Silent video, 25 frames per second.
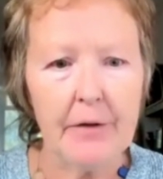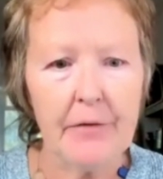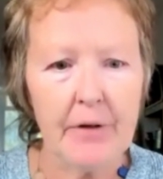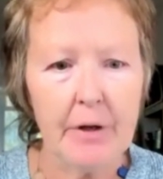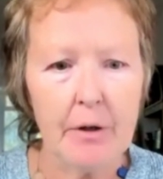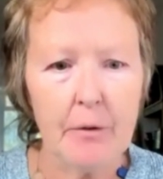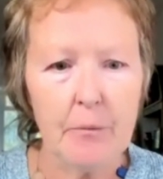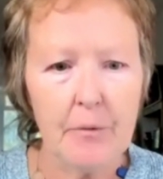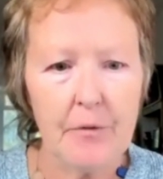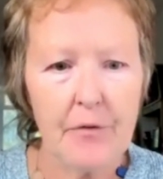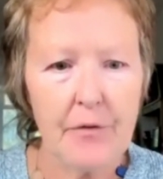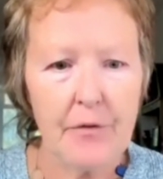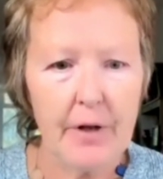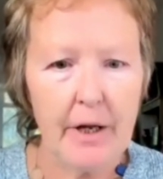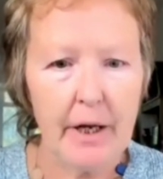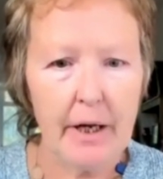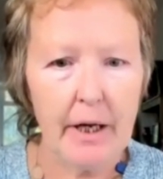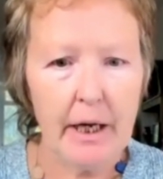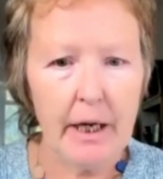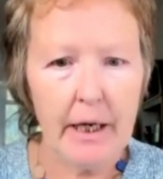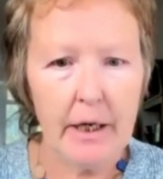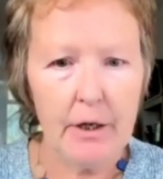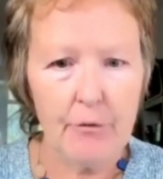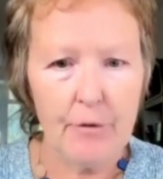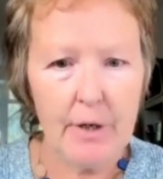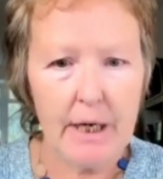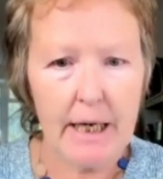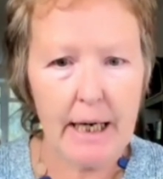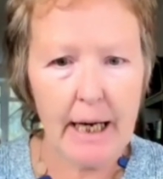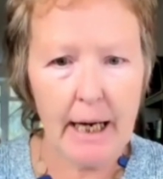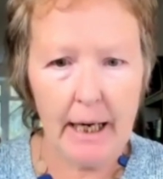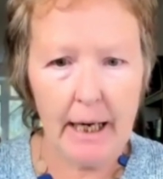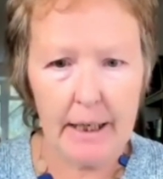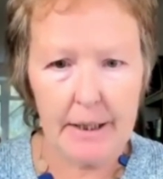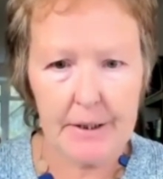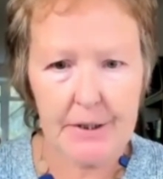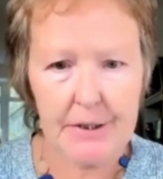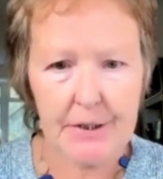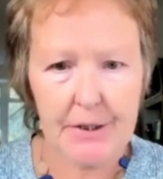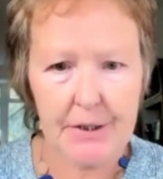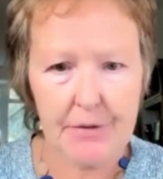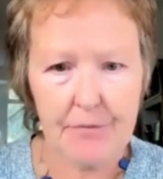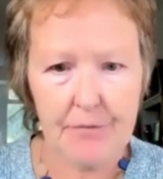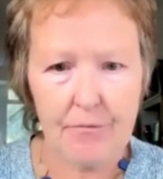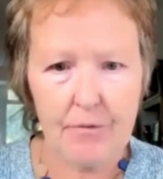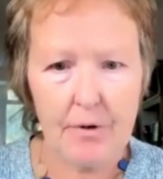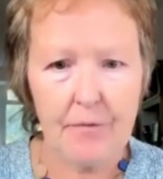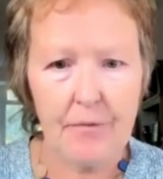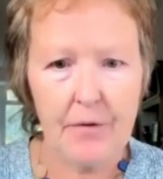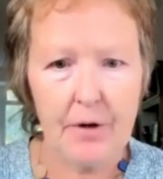I think with the Hilary
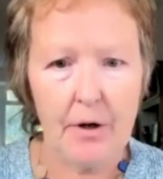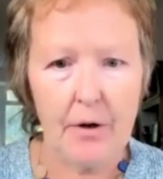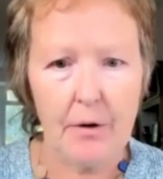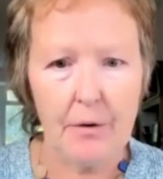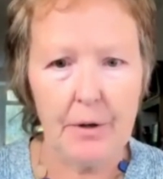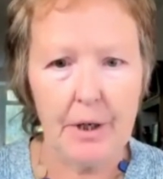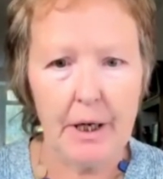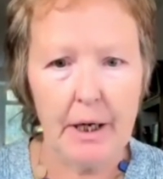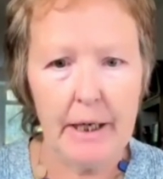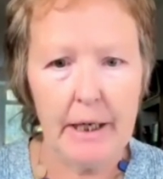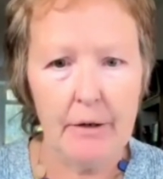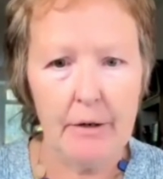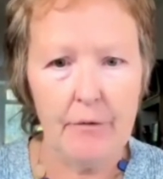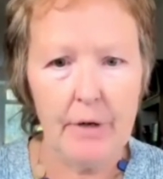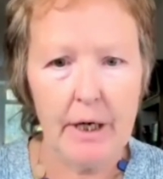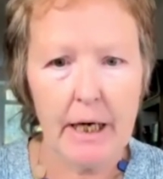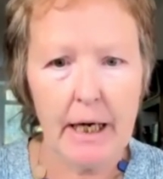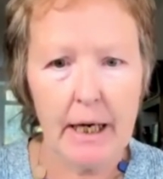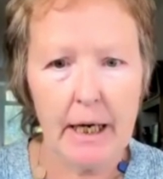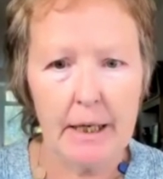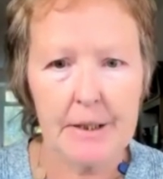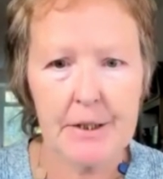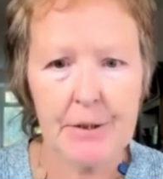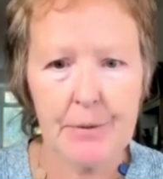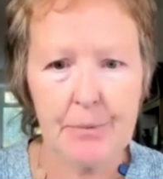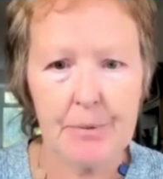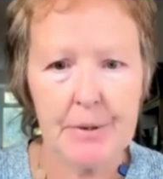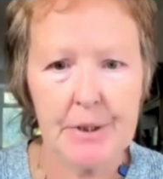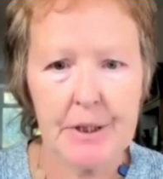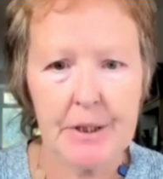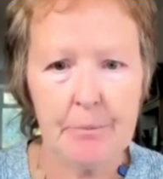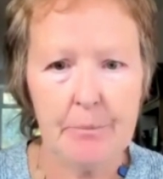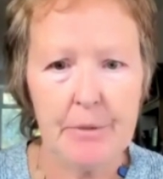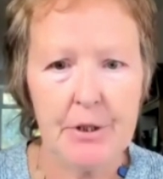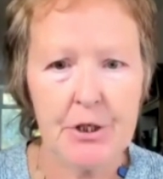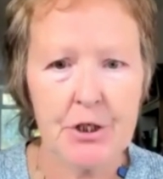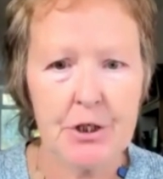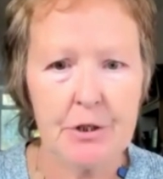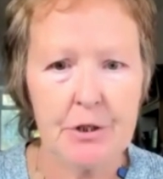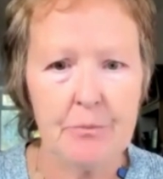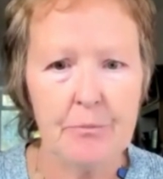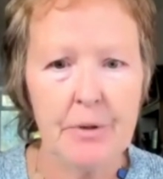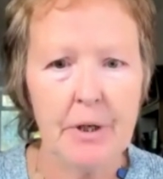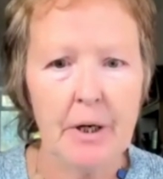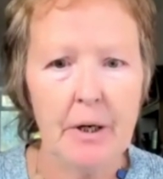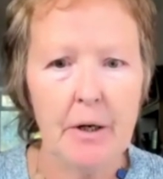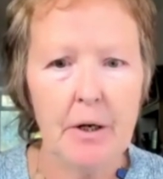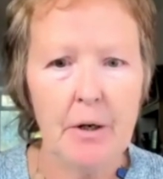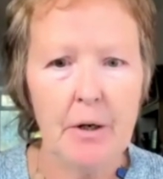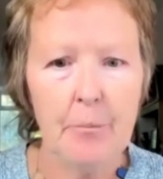Cass review, now Hilary Cass was
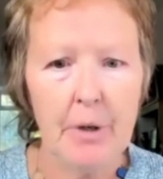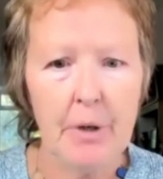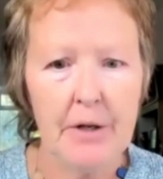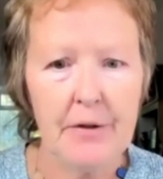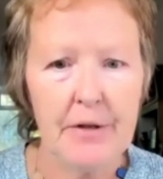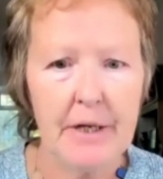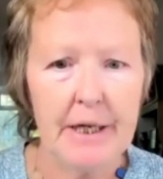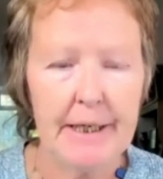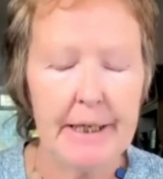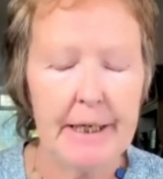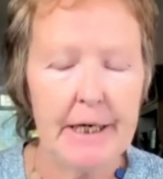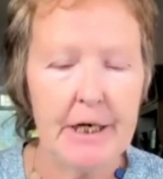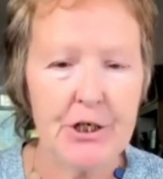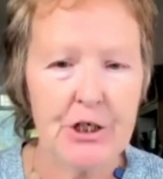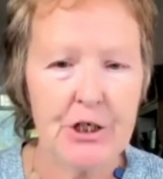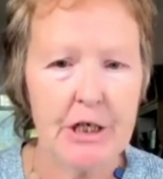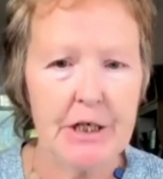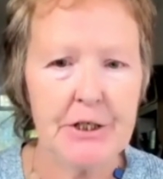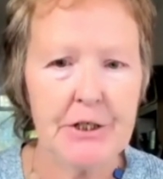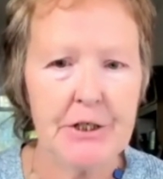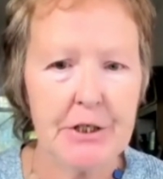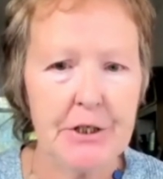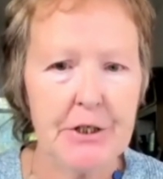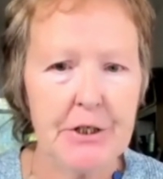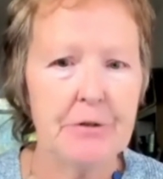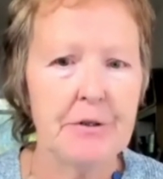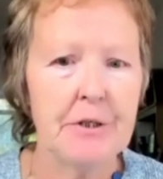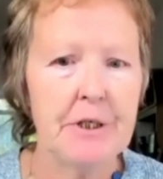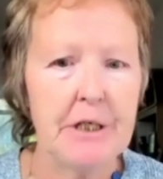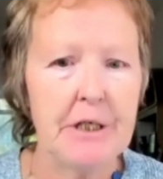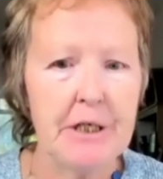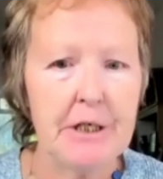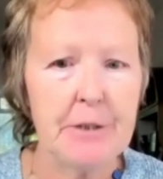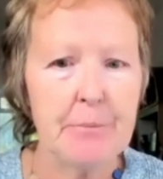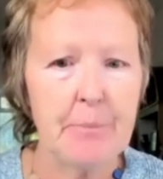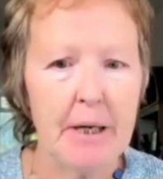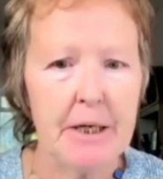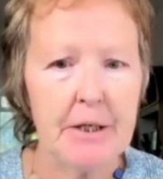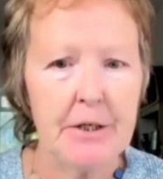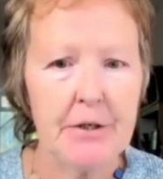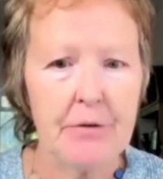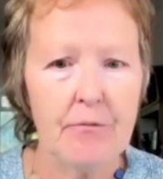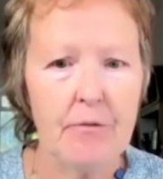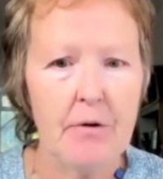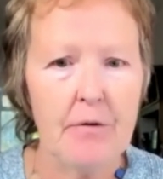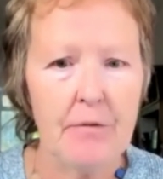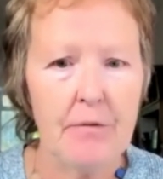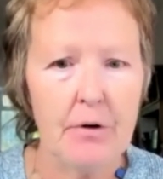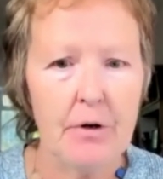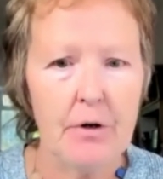commissioned by the NHS to do an
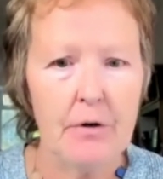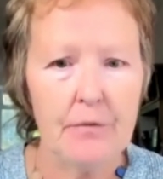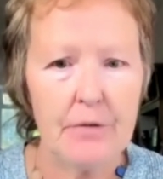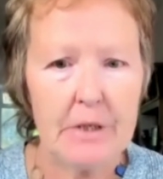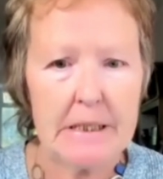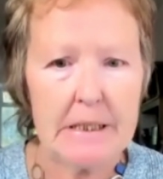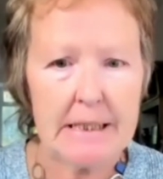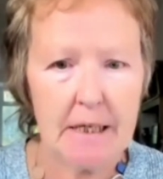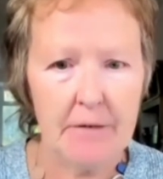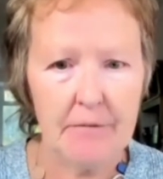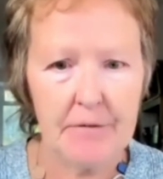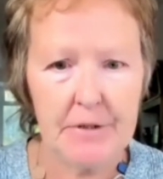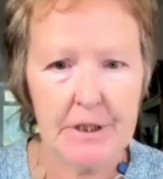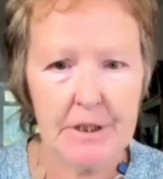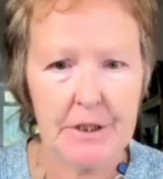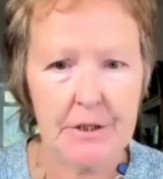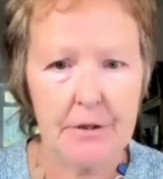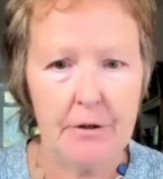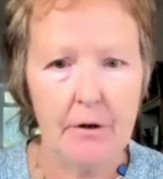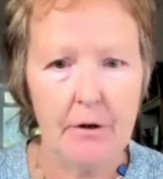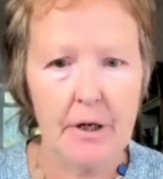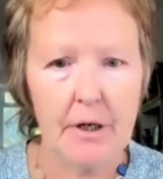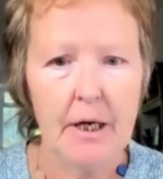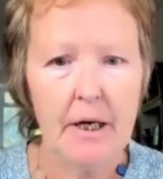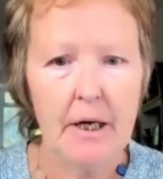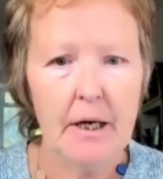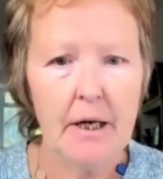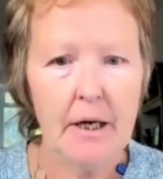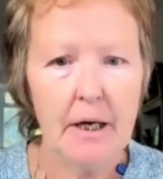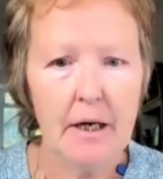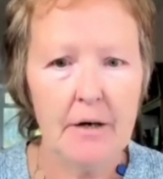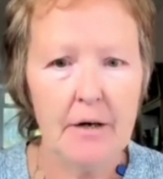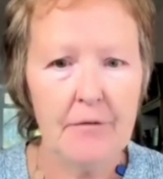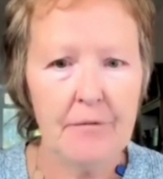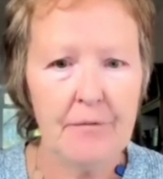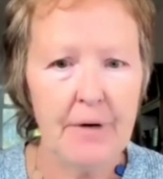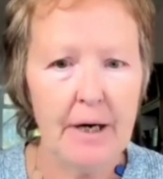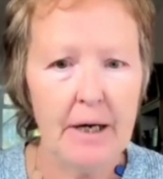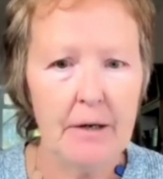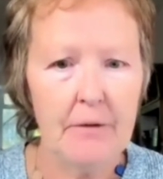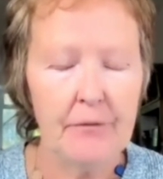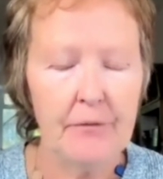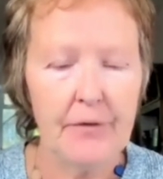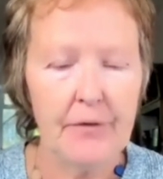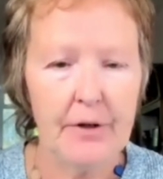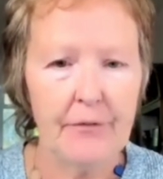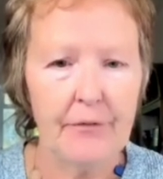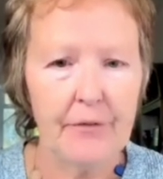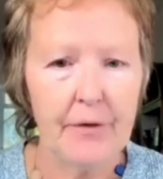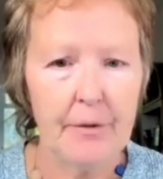independent review of the Tavistock and
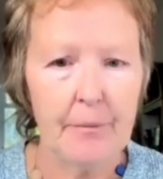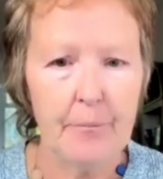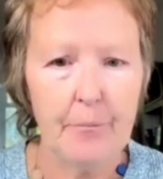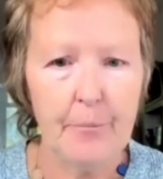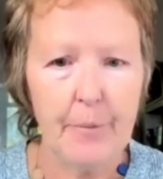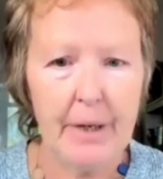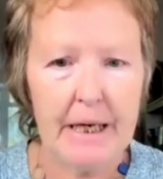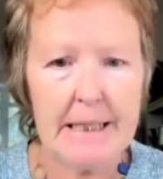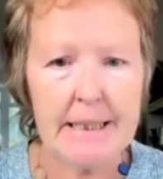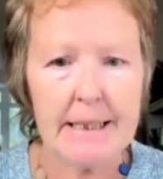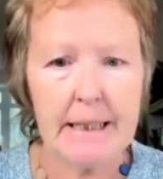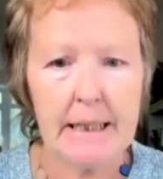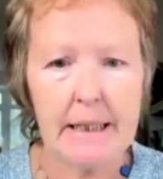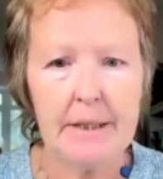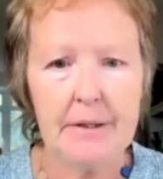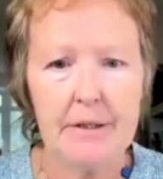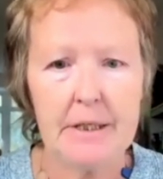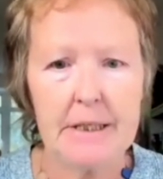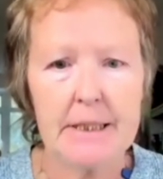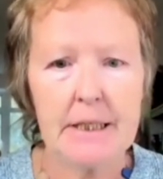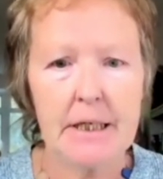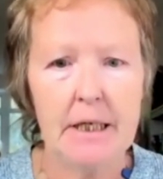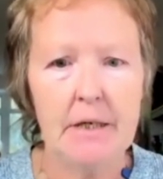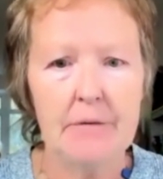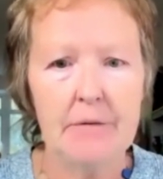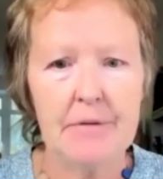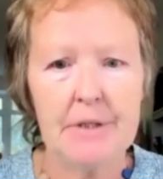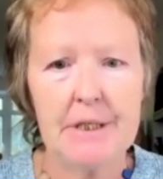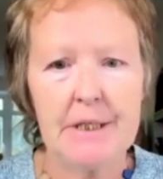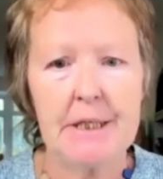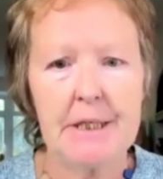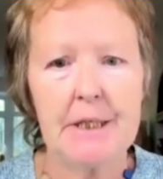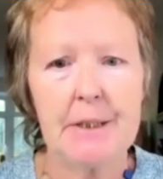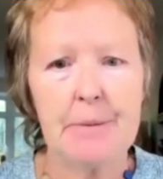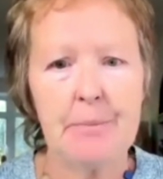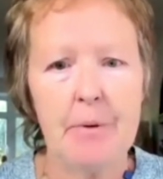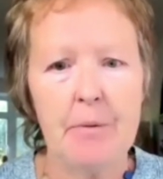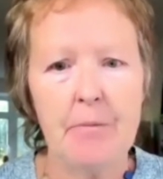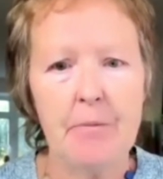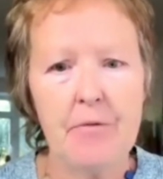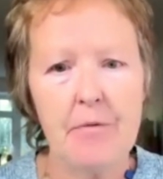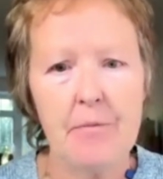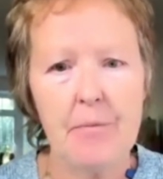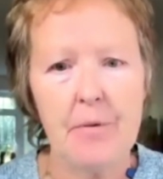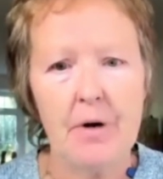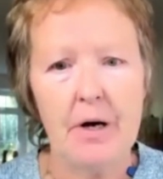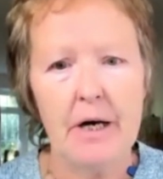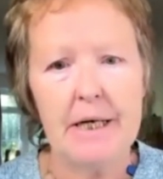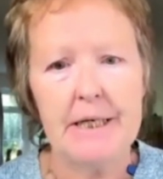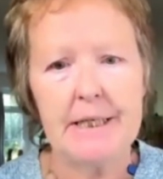found that, that basically the service that's been
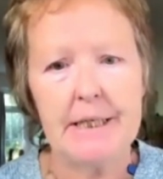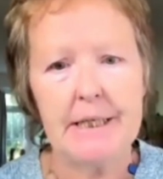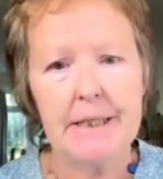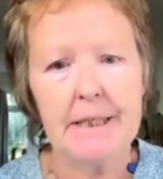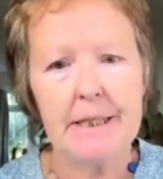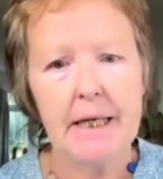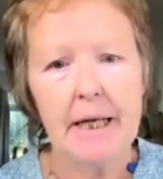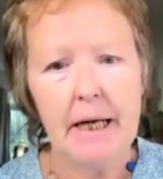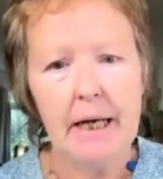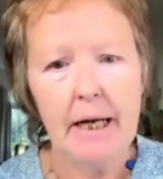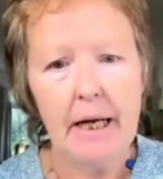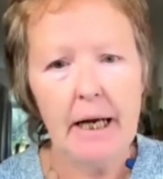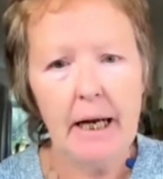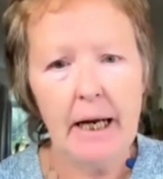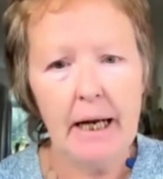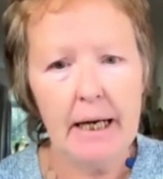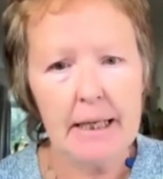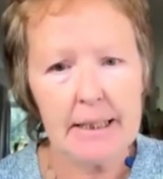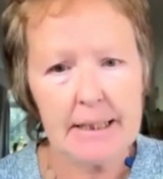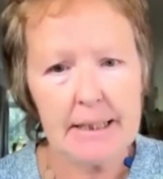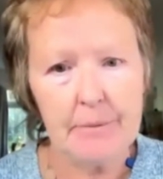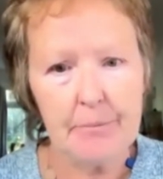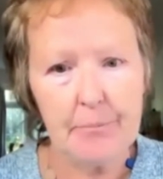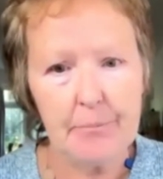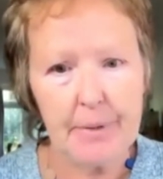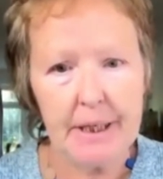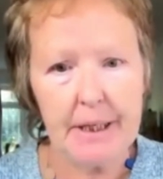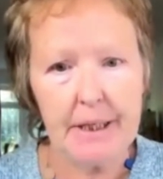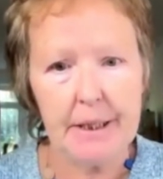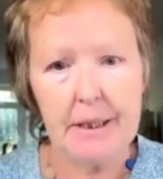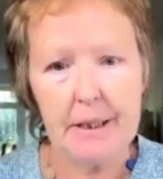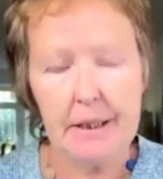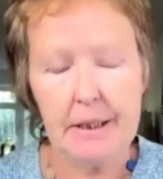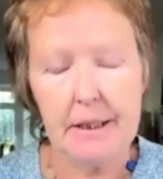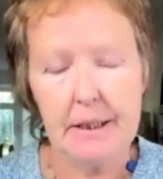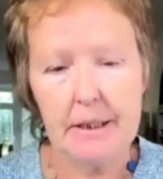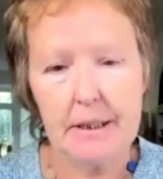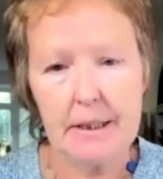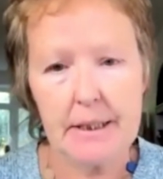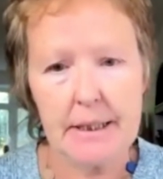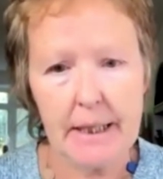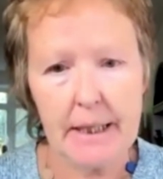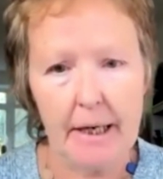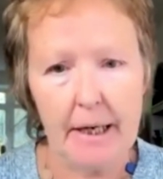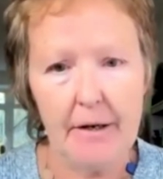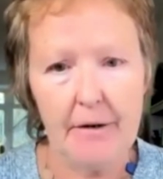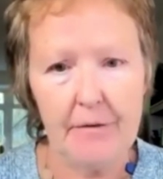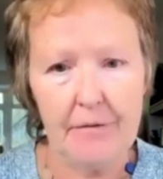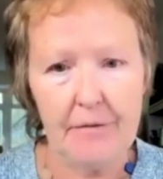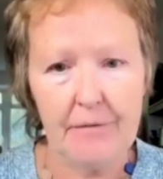provided hasn't been
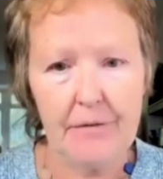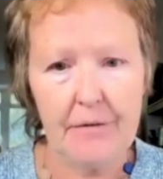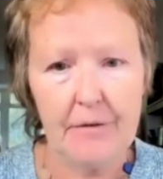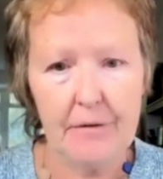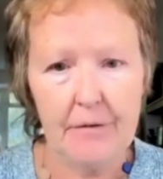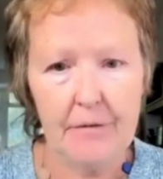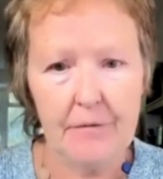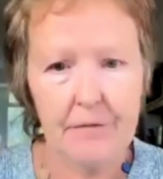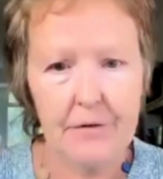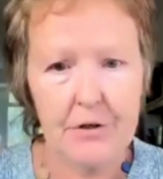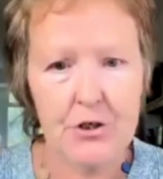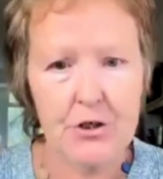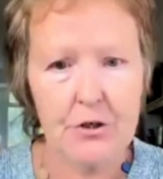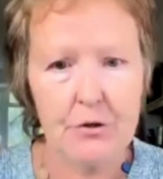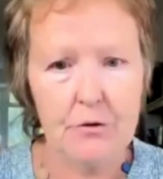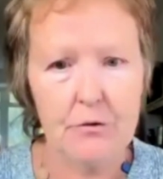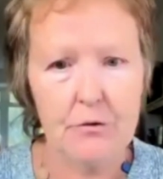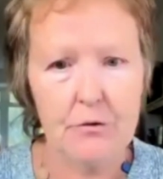safe for